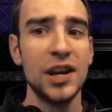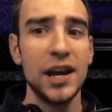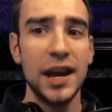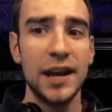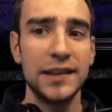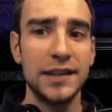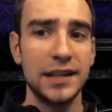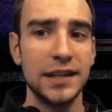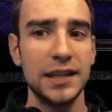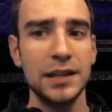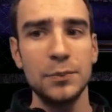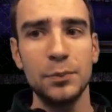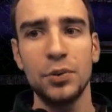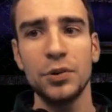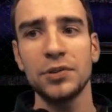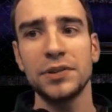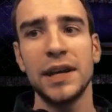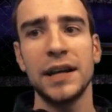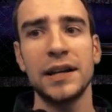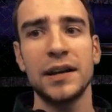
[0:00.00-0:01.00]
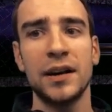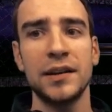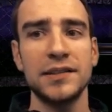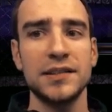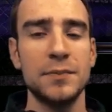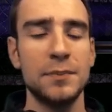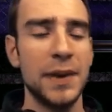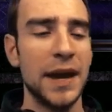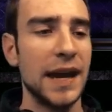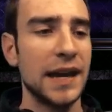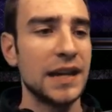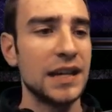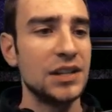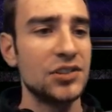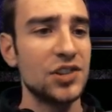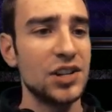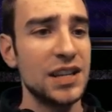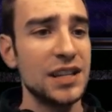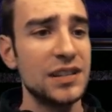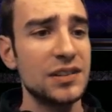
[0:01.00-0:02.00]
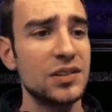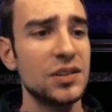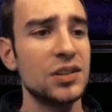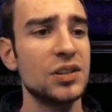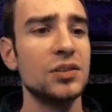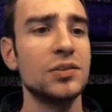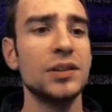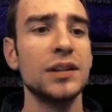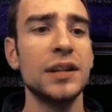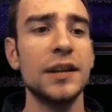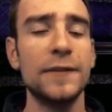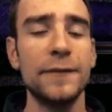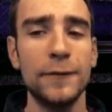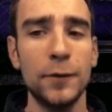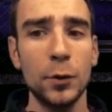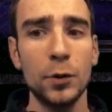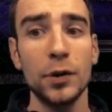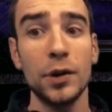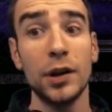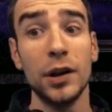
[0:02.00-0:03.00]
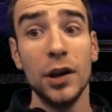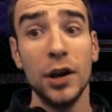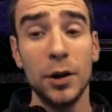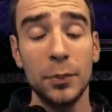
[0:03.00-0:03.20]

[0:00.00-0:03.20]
and then import that custom package into Unity 4.